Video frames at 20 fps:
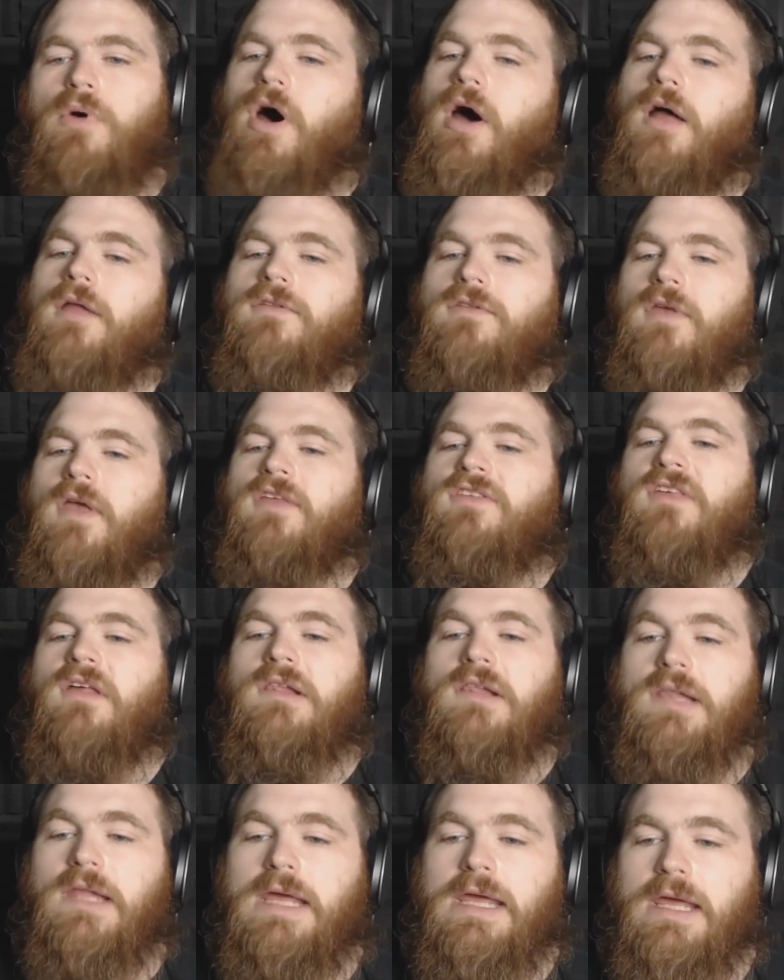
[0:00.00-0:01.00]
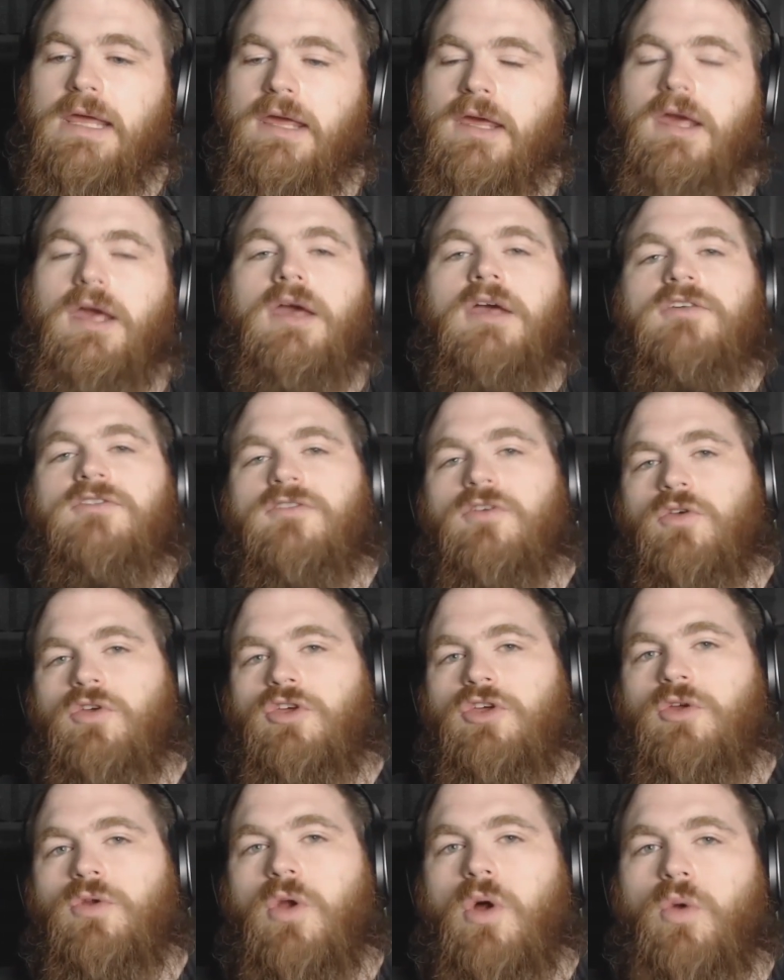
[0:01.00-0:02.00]
but it's a link, so
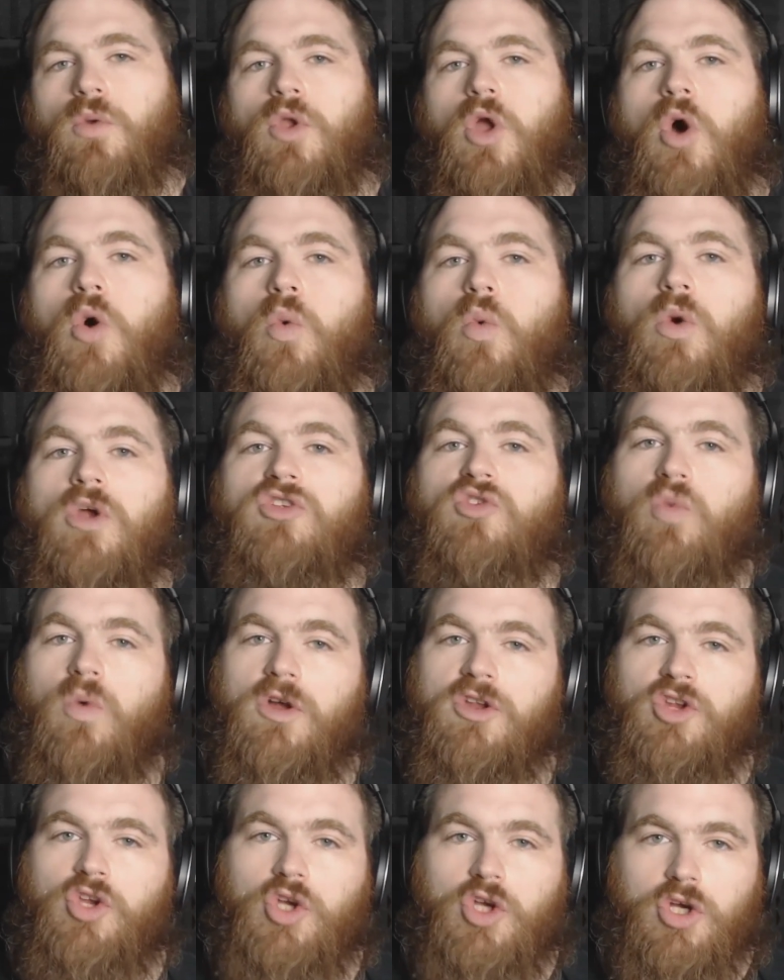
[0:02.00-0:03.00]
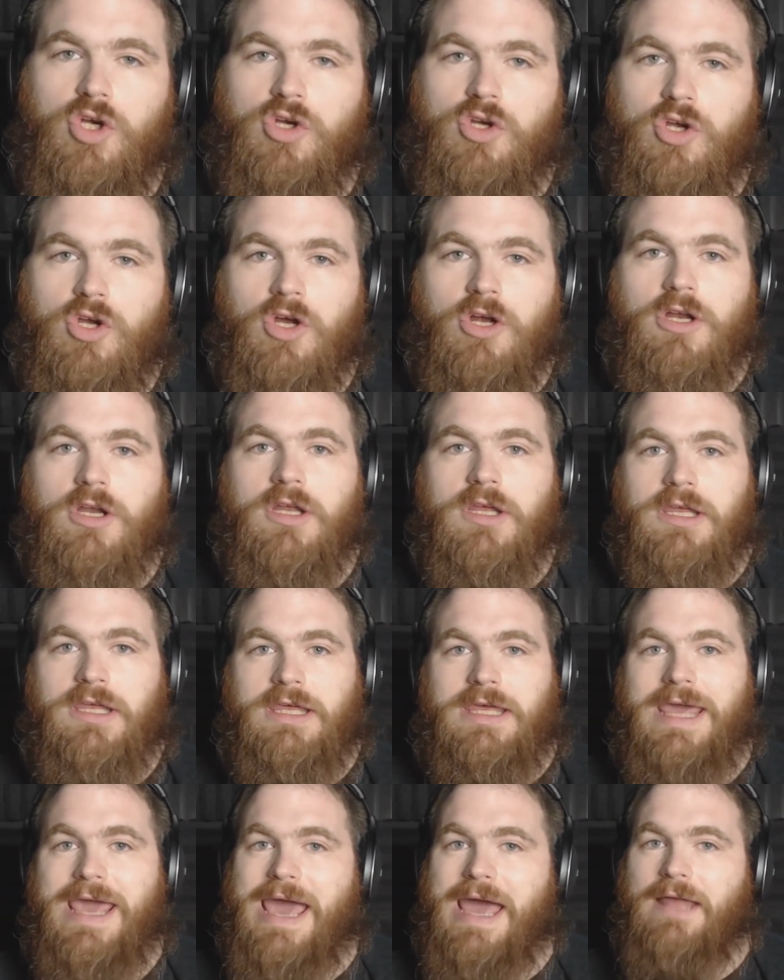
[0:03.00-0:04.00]
you don't know which one you're gonna
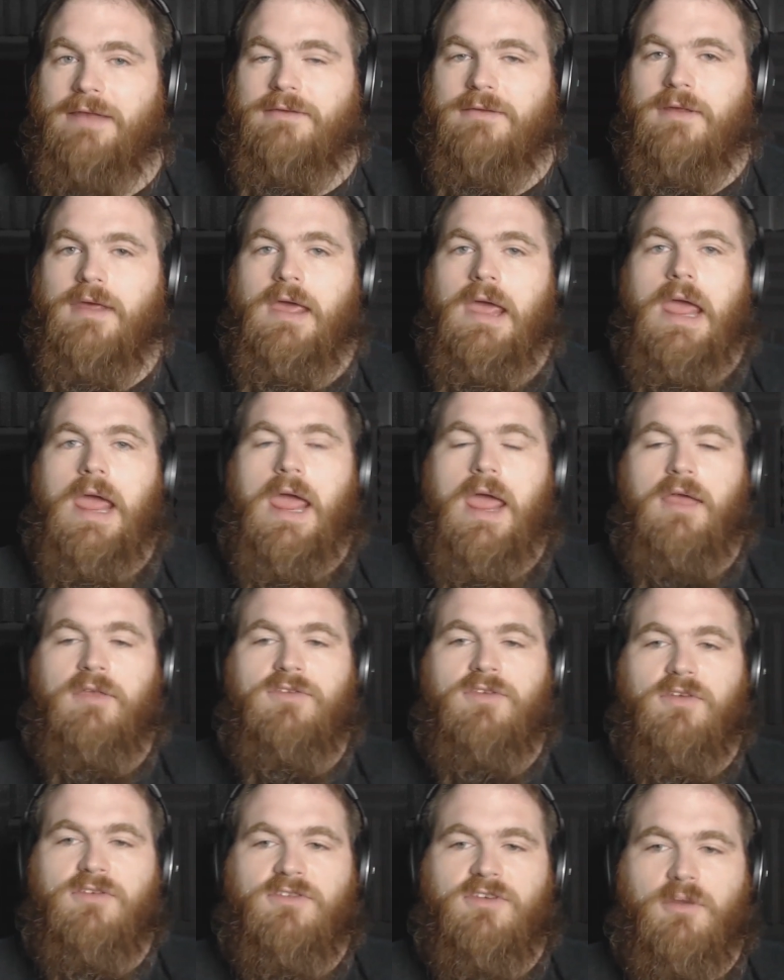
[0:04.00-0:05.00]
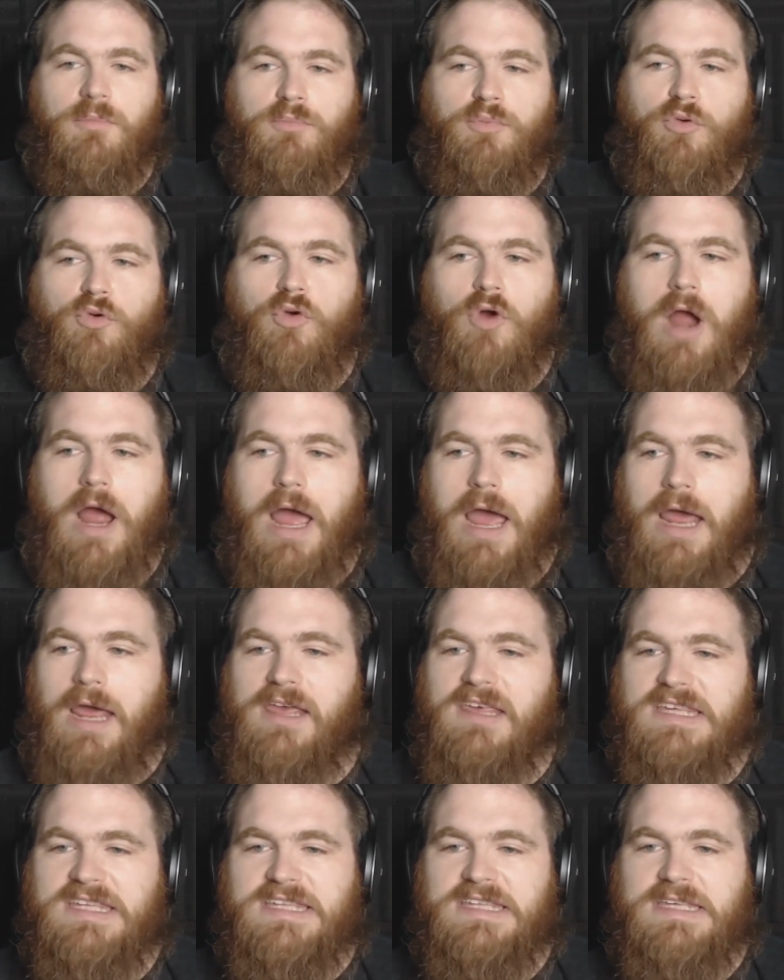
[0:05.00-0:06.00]
get. It's a
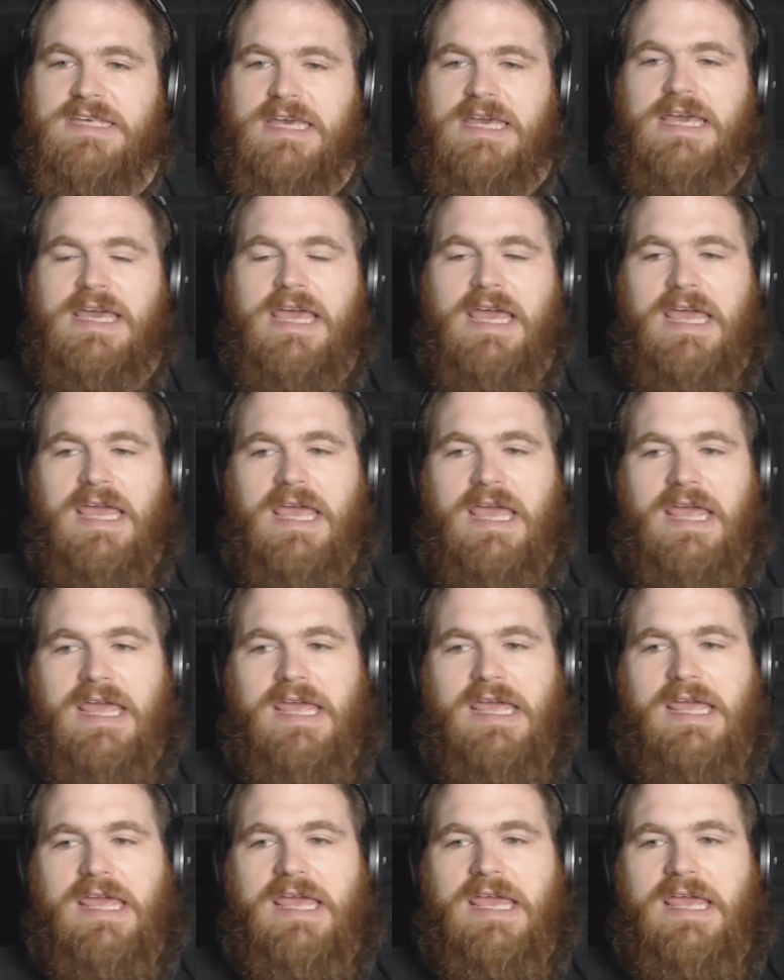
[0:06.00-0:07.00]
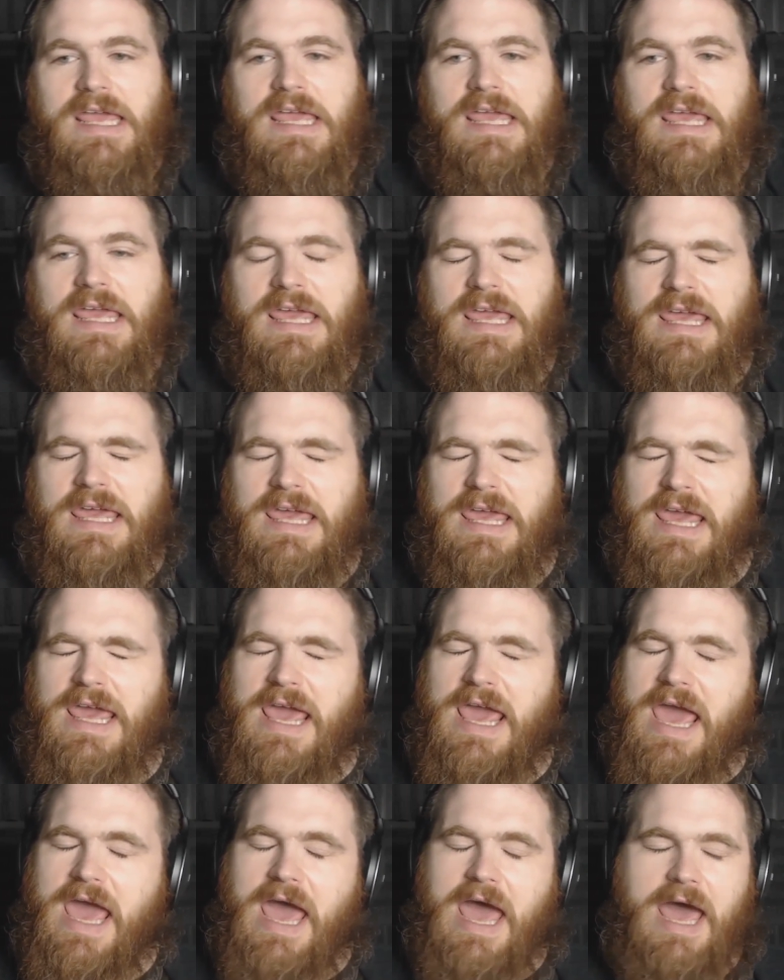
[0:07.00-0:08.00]
surprise.
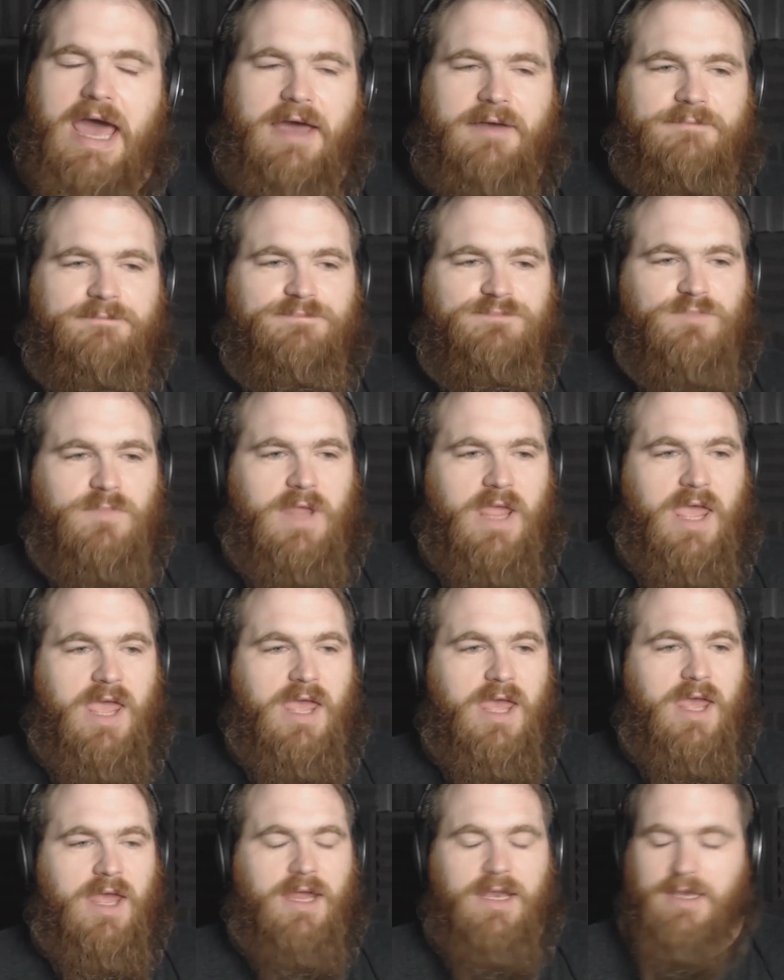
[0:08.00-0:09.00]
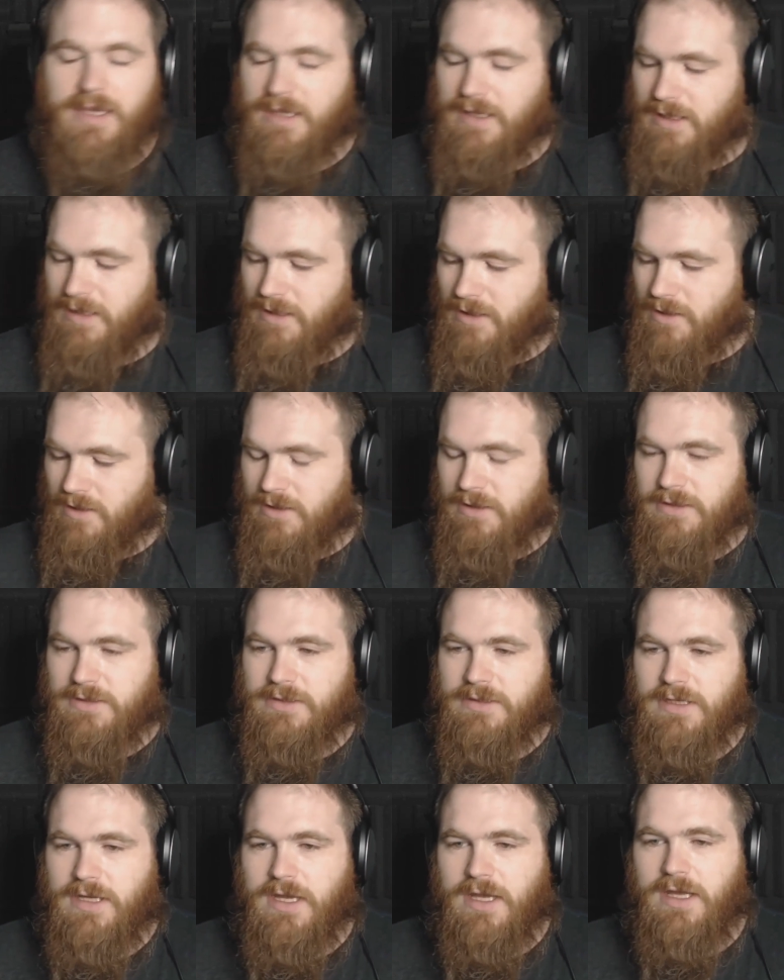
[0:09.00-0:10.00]
Yeah, and
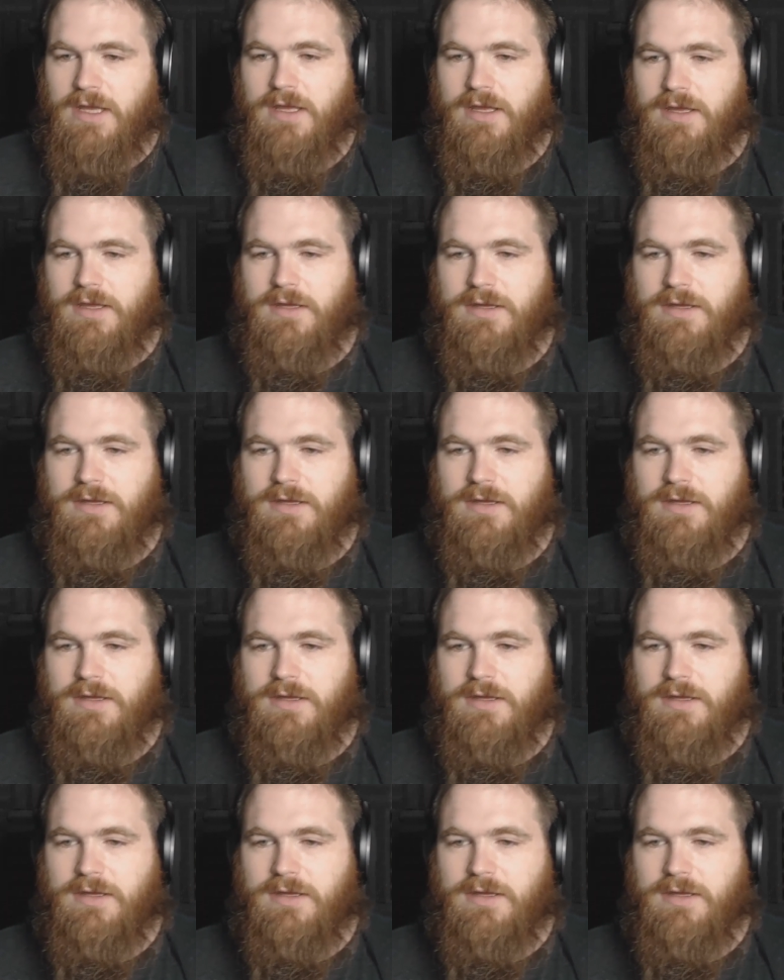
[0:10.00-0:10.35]
uh,